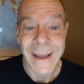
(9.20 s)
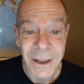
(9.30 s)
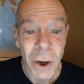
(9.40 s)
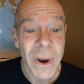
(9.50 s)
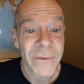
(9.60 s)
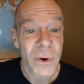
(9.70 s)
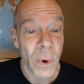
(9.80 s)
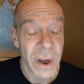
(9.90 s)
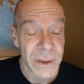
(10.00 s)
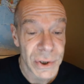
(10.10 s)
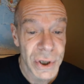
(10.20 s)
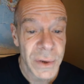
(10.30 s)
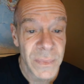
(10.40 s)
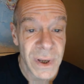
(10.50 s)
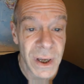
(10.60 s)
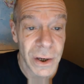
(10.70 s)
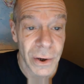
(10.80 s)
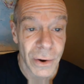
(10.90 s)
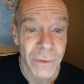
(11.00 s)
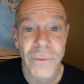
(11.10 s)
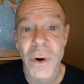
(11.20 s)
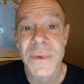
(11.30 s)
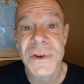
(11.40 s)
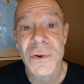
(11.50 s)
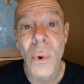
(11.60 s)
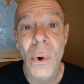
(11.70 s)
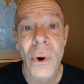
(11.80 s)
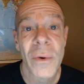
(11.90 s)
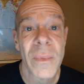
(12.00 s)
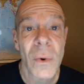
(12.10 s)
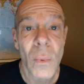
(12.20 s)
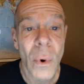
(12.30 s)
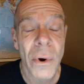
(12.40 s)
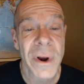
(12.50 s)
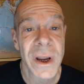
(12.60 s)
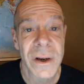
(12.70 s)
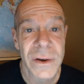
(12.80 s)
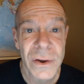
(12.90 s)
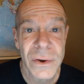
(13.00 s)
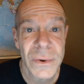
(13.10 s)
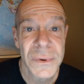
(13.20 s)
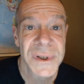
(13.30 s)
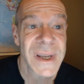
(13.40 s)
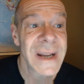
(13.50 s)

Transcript: Hello, everyone. Jim here from Storm Warning News.